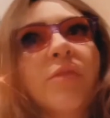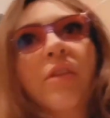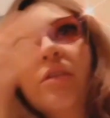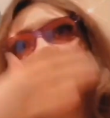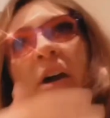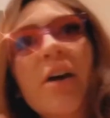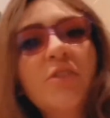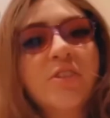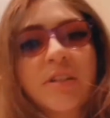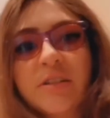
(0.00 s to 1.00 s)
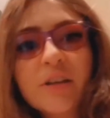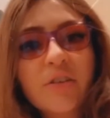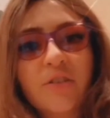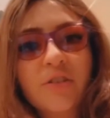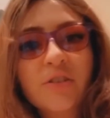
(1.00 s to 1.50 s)
have your skin
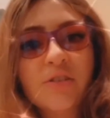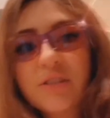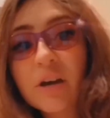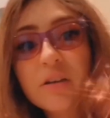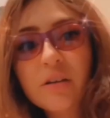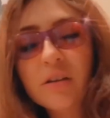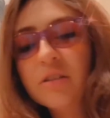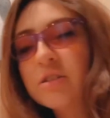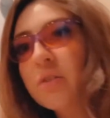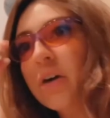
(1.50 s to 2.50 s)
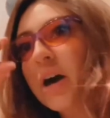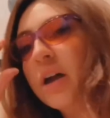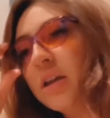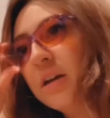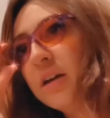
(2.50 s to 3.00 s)
touch sun so that
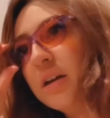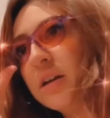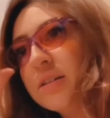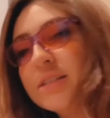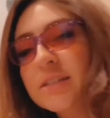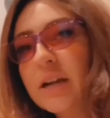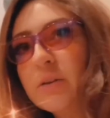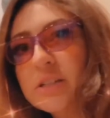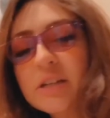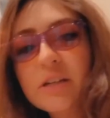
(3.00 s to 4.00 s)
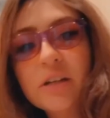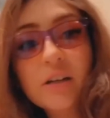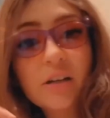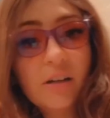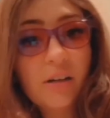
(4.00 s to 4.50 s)
six hours later
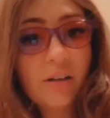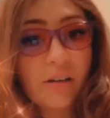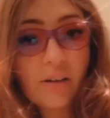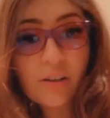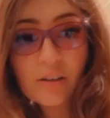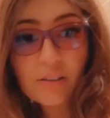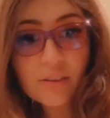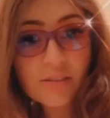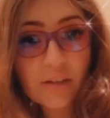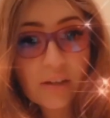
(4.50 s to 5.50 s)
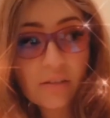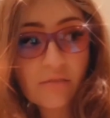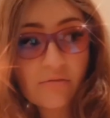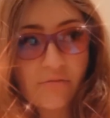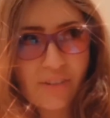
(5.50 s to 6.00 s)
the skin
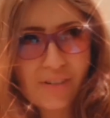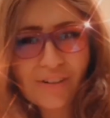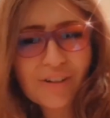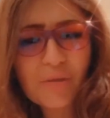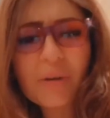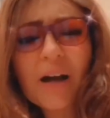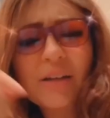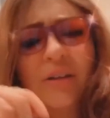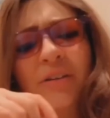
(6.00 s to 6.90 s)
or your body